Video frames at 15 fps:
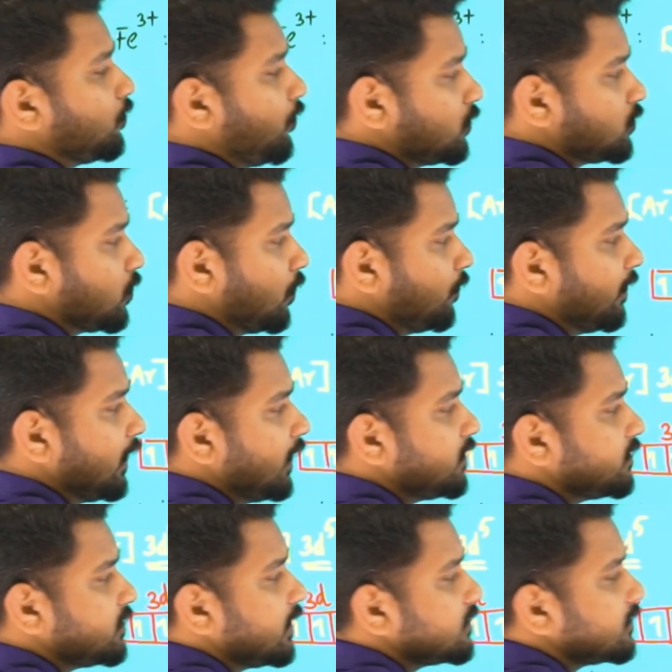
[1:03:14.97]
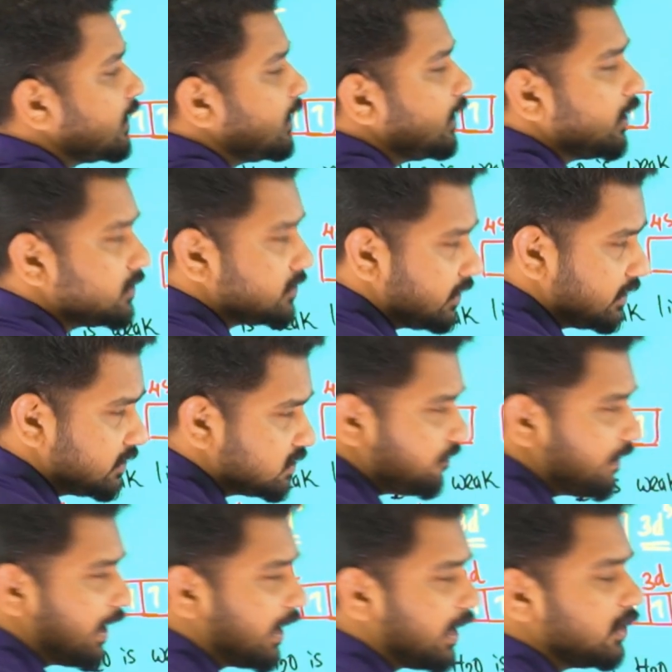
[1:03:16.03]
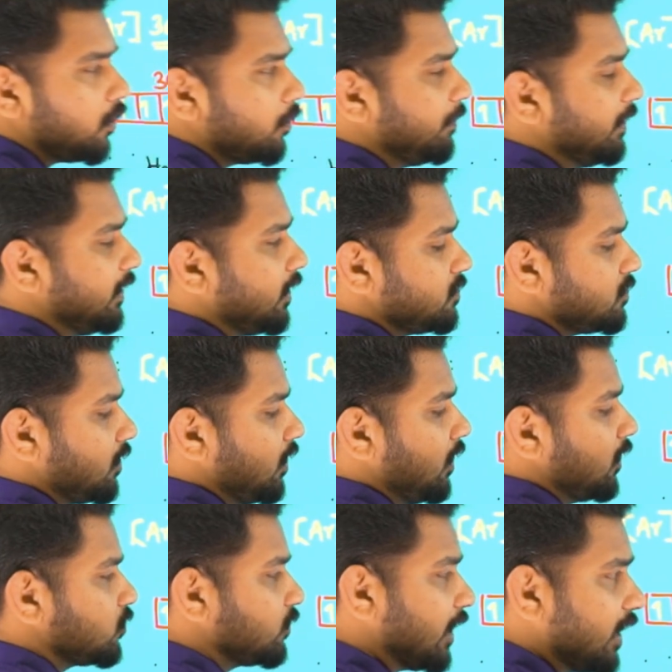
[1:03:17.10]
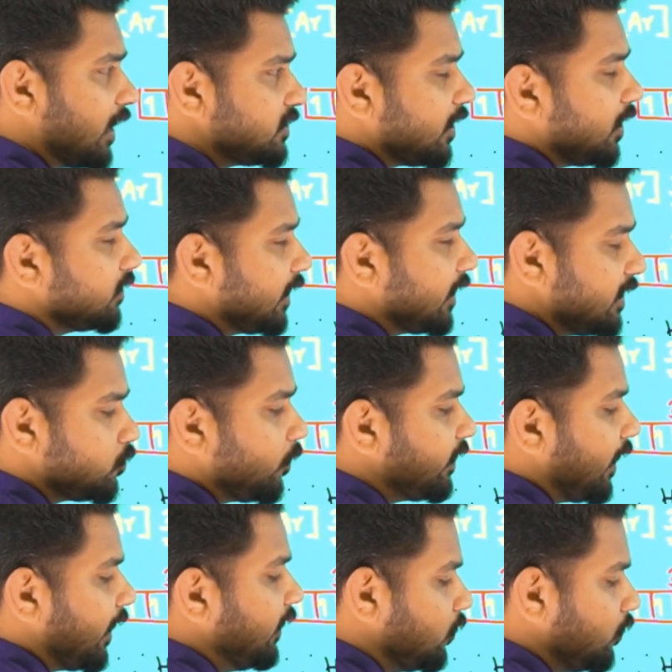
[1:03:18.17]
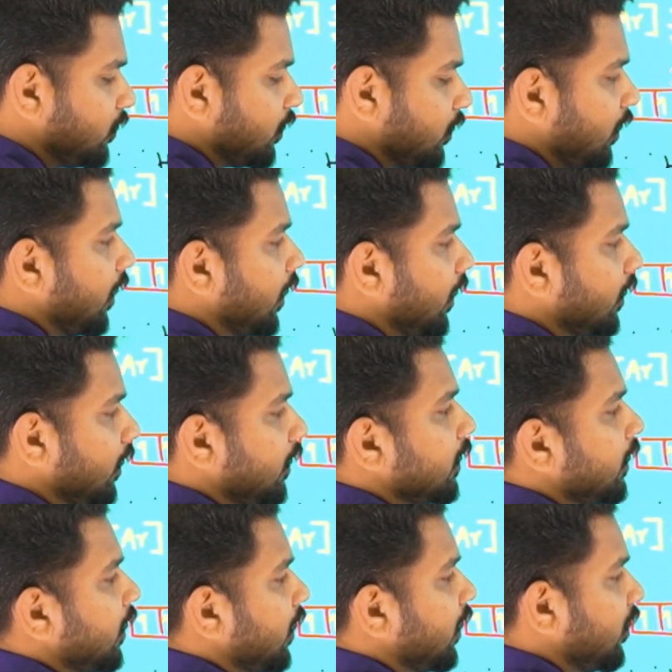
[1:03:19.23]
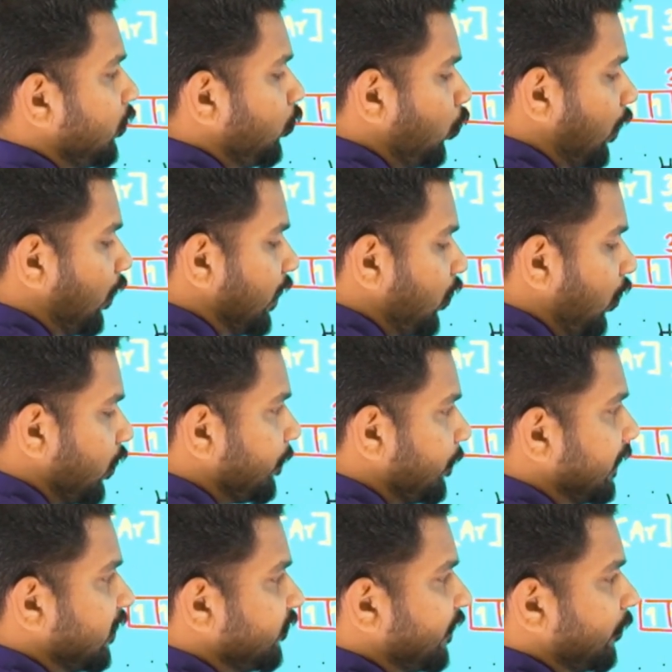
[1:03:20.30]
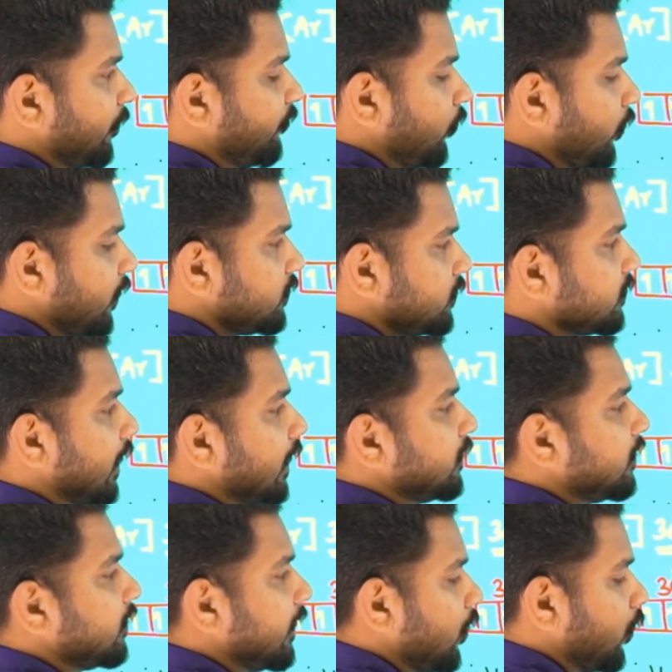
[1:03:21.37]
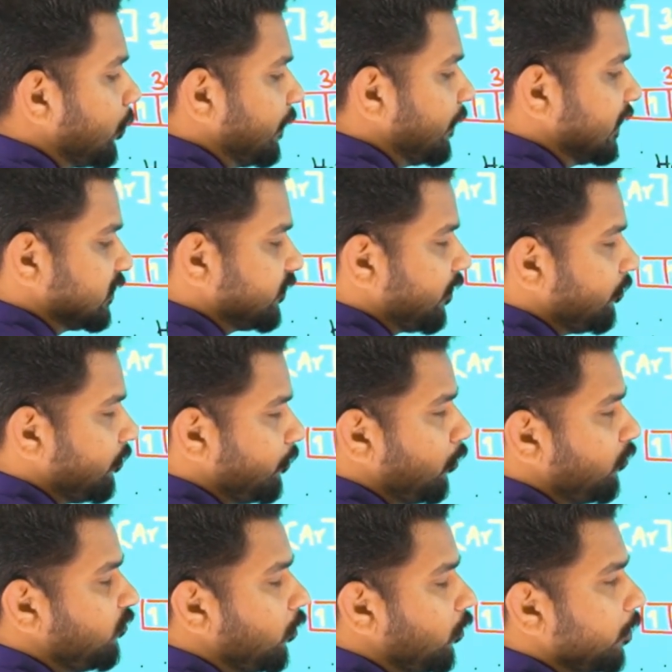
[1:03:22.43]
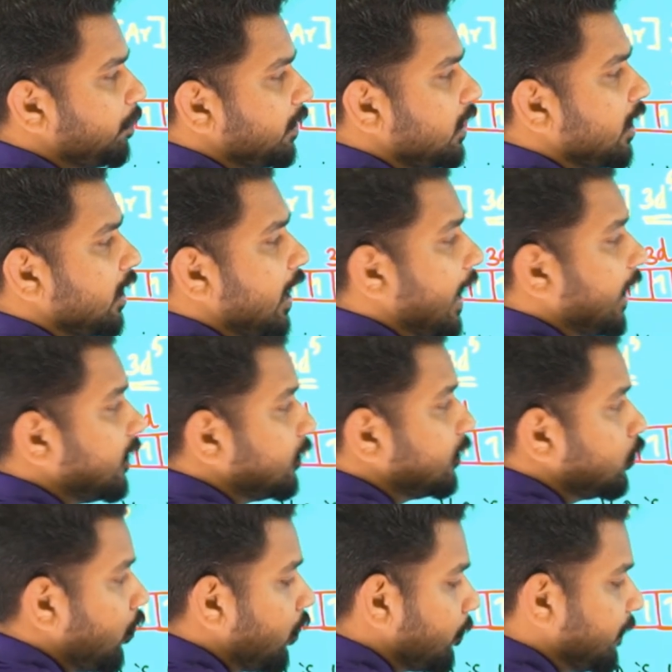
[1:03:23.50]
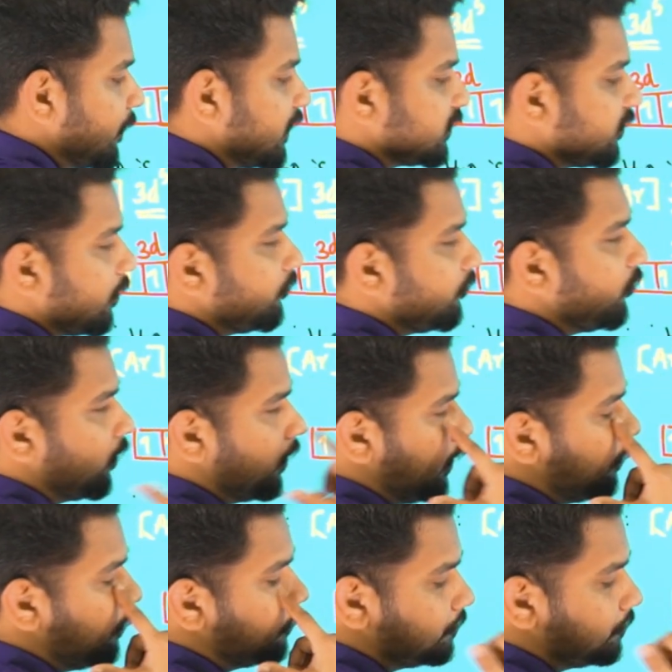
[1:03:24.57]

So we need 6 vacant orbitals. So that's why I took 1 orbital from 4s, 3 orbitals from 4p, and 2 orbitals from 4d.